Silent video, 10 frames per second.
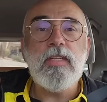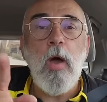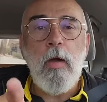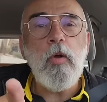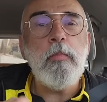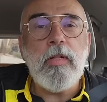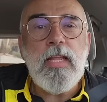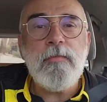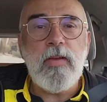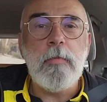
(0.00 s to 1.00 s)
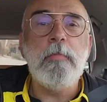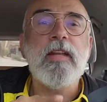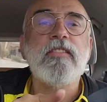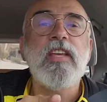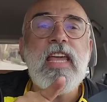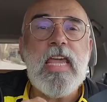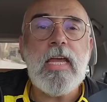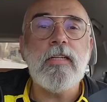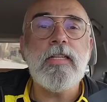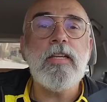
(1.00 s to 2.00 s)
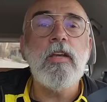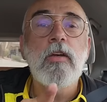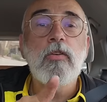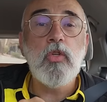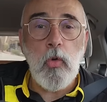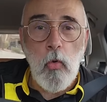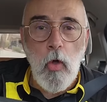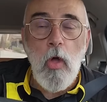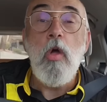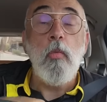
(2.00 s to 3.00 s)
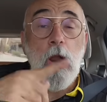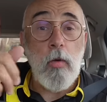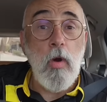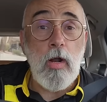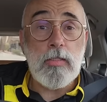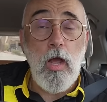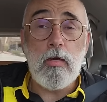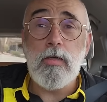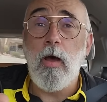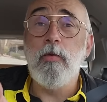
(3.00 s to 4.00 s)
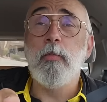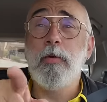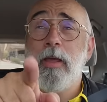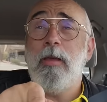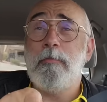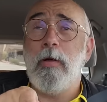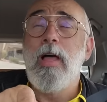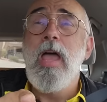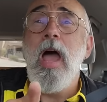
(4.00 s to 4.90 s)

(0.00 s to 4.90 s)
Now, I don't believe in him, but he's a handy tool when I want to talk to other people.